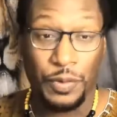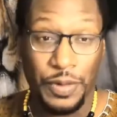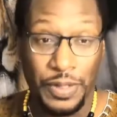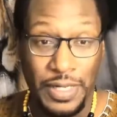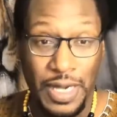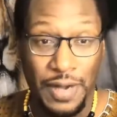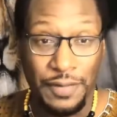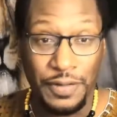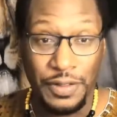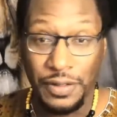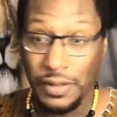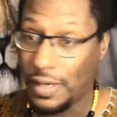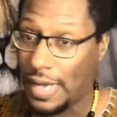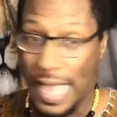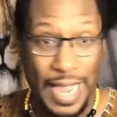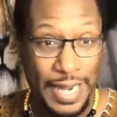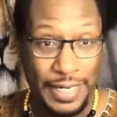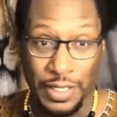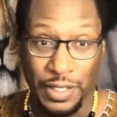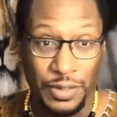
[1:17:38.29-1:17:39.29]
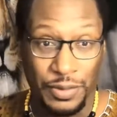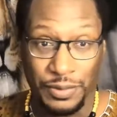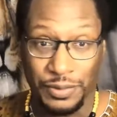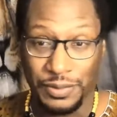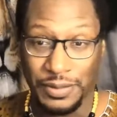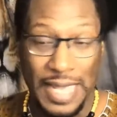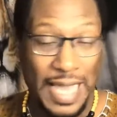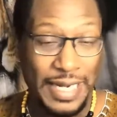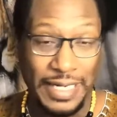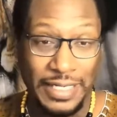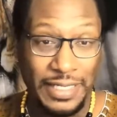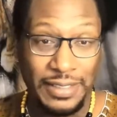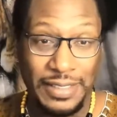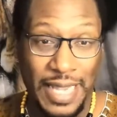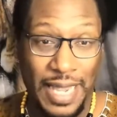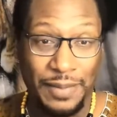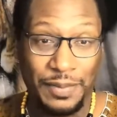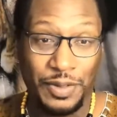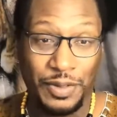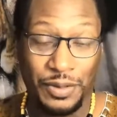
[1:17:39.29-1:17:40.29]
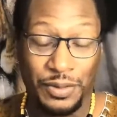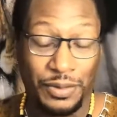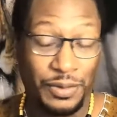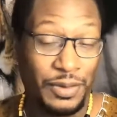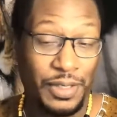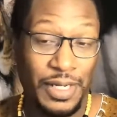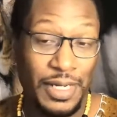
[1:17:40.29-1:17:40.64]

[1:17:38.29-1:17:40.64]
recover? I don't. Not anytime soon.